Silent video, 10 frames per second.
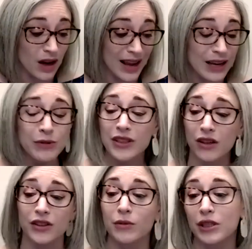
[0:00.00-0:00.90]
It was
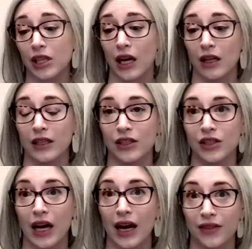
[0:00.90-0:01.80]
also a challenge
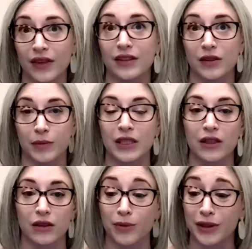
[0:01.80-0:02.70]
at this
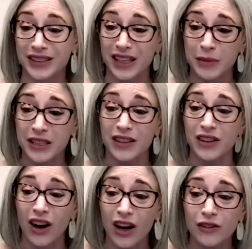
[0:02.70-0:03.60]
particular point in time because a
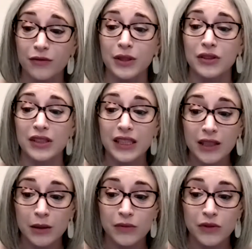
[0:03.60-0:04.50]
lot of
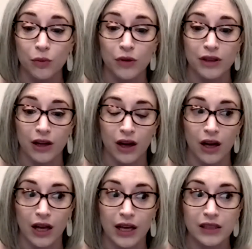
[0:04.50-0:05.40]
museums were
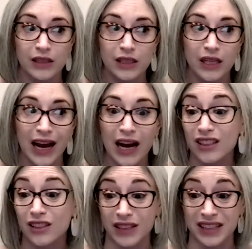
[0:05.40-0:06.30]
not
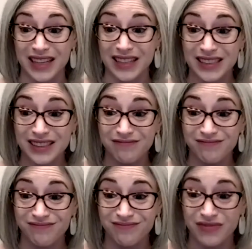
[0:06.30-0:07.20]
actively lending
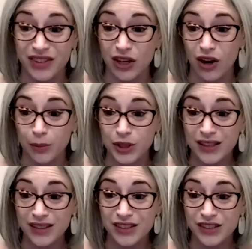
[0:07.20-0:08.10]
their
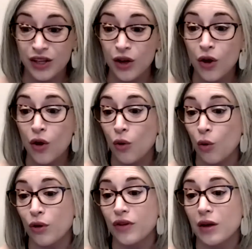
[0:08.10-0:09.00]
objects,
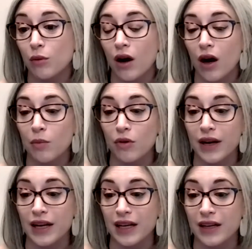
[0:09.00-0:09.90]
or they were
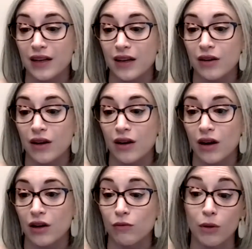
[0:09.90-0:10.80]
operating
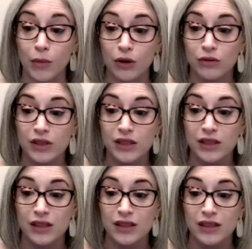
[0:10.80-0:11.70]
on a remote
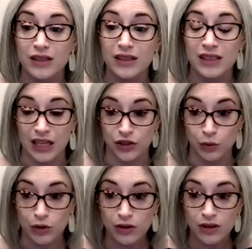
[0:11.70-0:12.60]

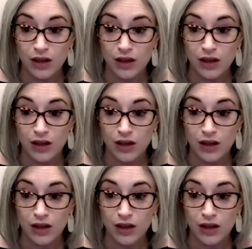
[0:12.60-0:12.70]
schedule.